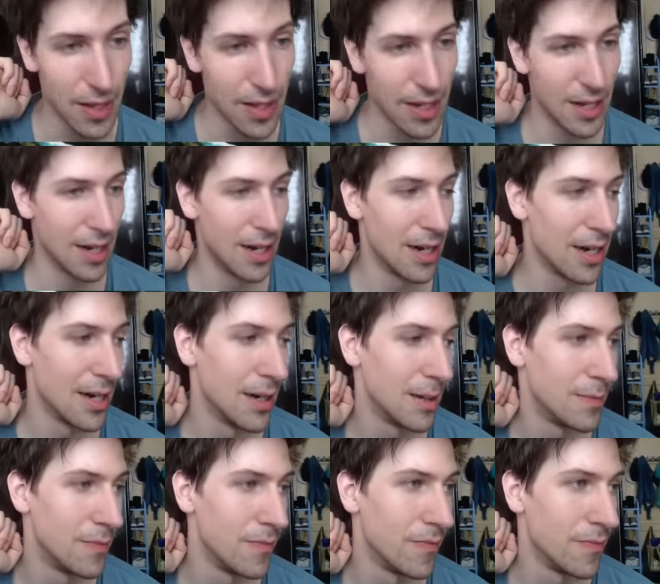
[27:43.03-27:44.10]

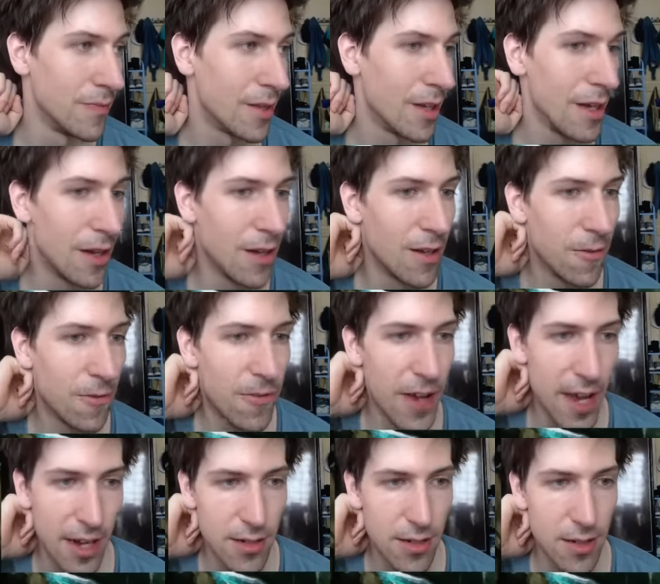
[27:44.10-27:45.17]
In
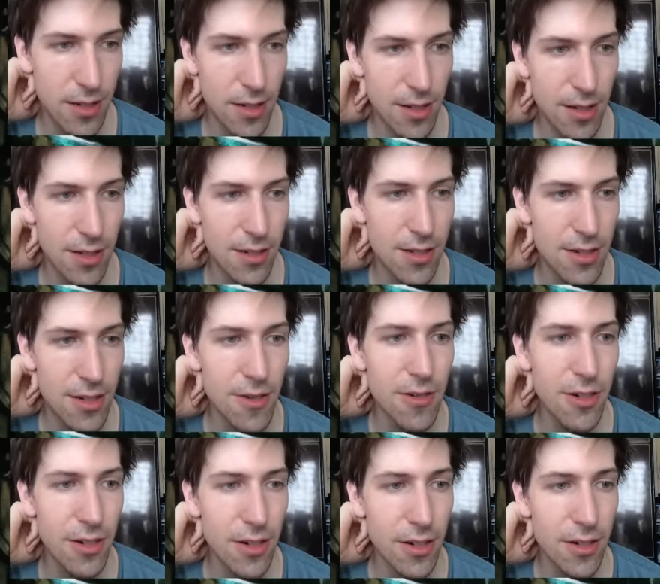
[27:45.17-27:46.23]
fact, it's so
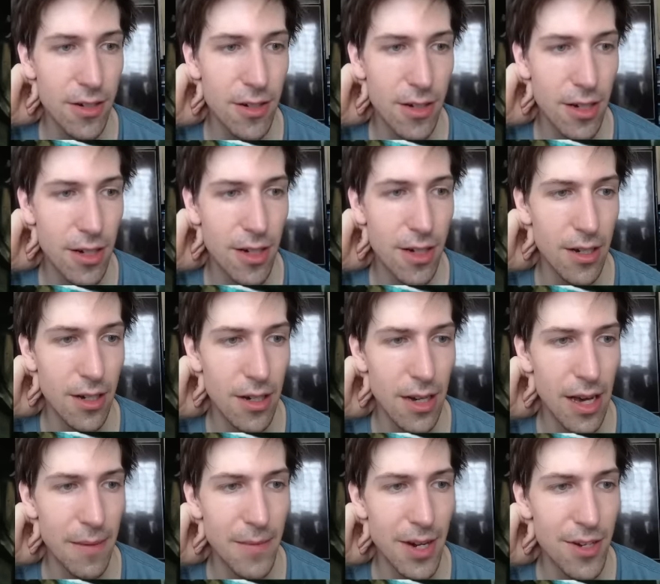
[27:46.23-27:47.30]
good,
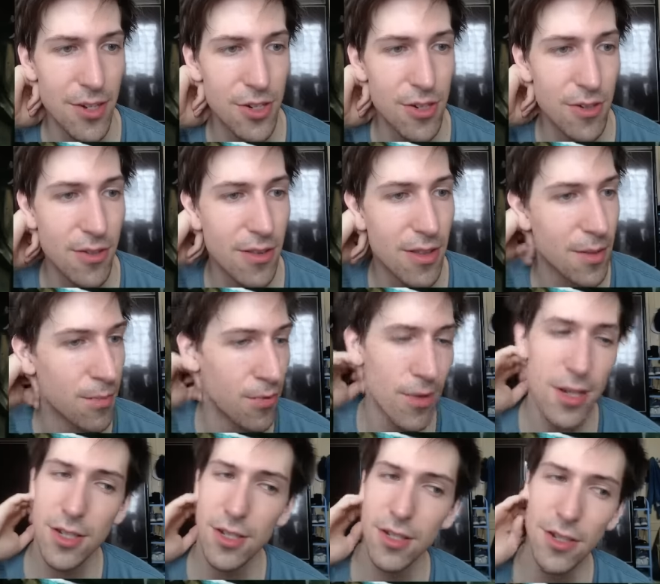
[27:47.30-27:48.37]
I'm not sure that
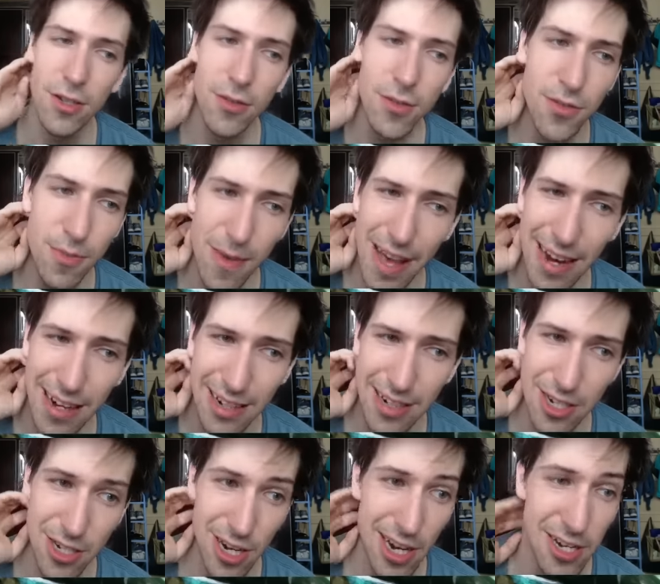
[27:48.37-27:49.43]
Priests could dramatically
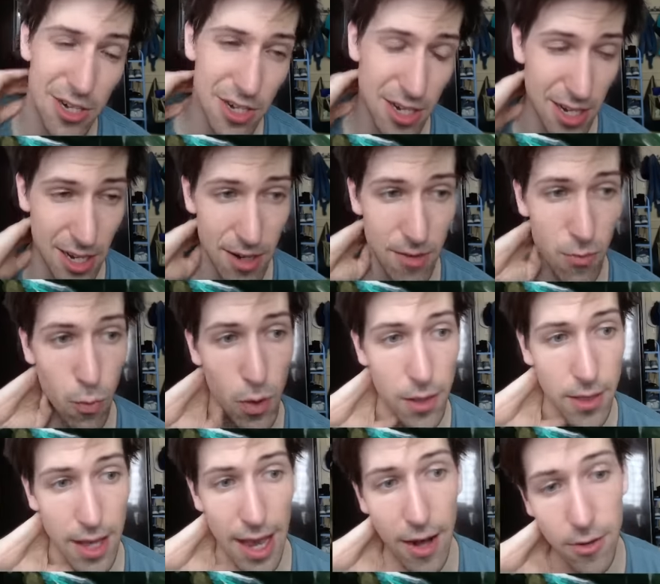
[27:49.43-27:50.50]
change again
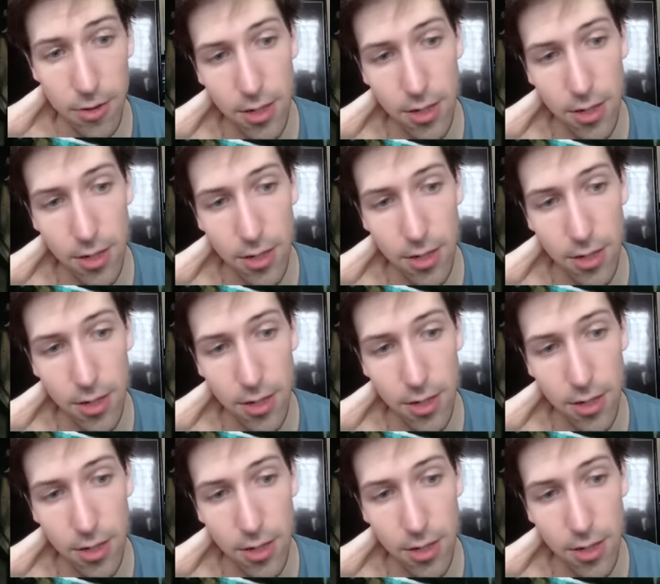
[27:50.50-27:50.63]
without,